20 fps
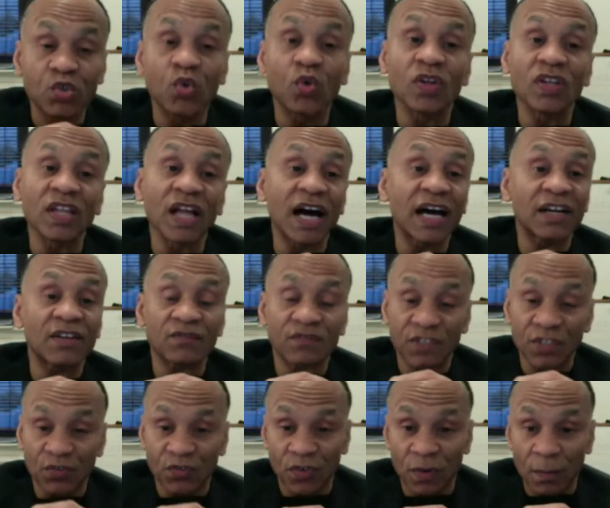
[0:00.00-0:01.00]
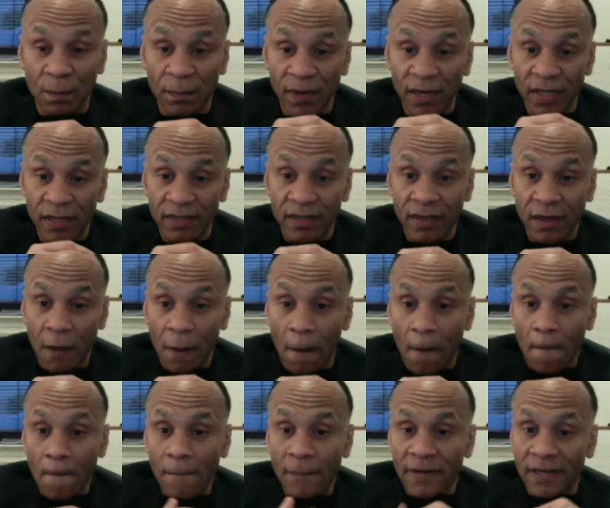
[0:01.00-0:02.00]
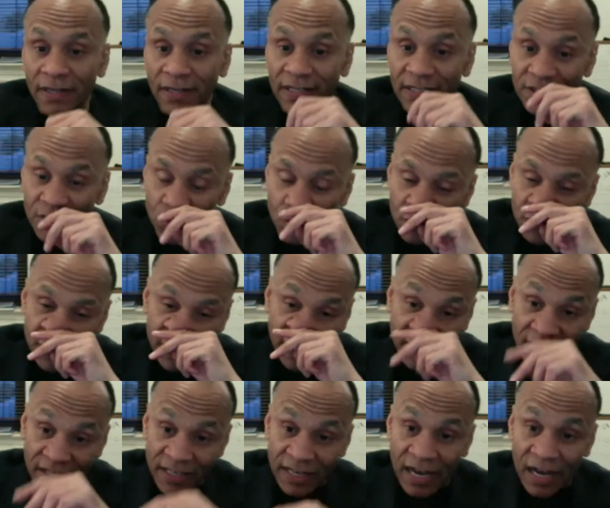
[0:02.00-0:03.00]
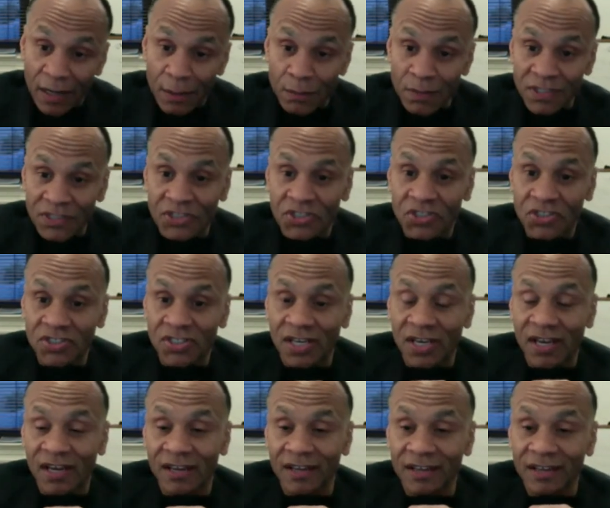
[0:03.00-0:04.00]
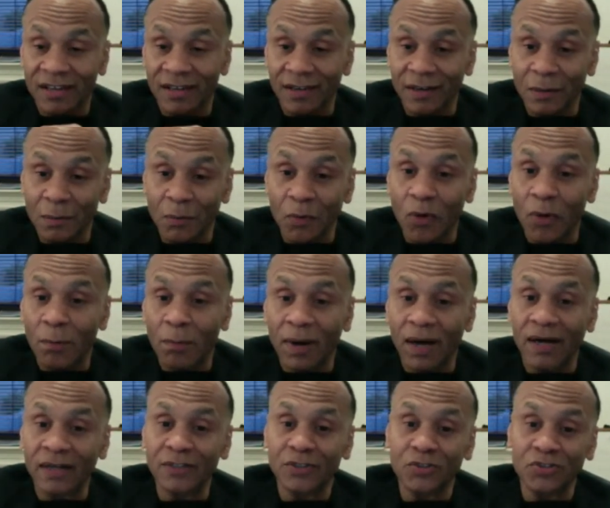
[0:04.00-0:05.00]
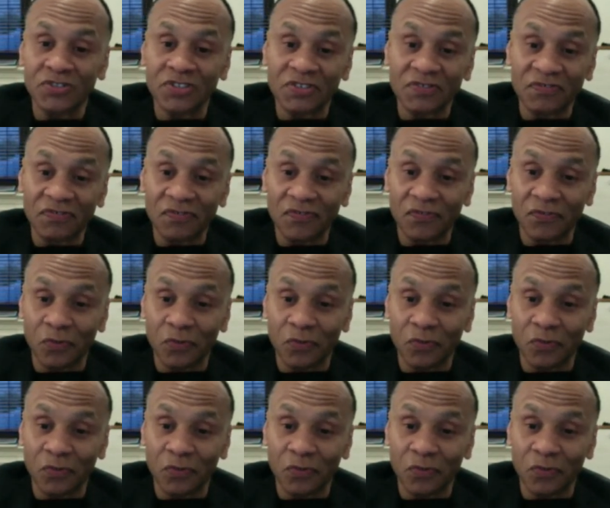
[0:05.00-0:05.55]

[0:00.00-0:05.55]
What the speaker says: to a lot of different men, and as you've said, Anonymous, she's had more boxers than